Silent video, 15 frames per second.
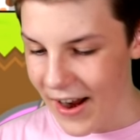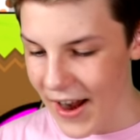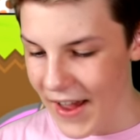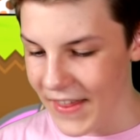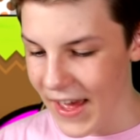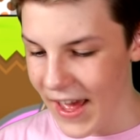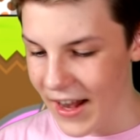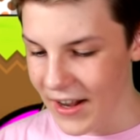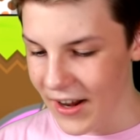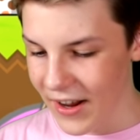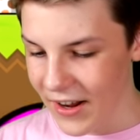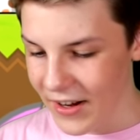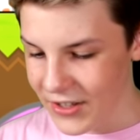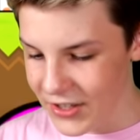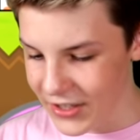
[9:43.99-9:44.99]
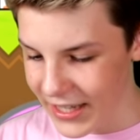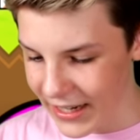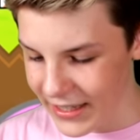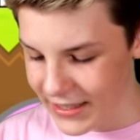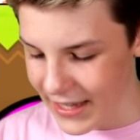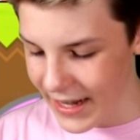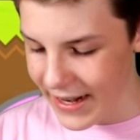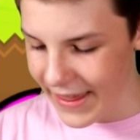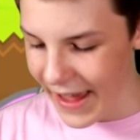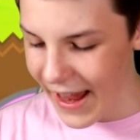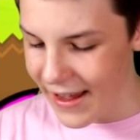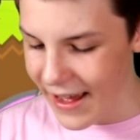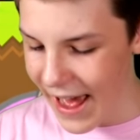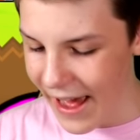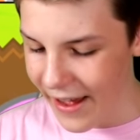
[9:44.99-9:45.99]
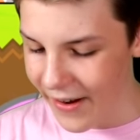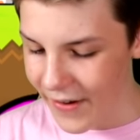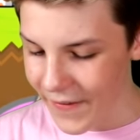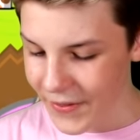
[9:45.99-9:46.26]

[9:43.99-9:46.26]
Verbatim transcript: And then 2 seconds later, that cat.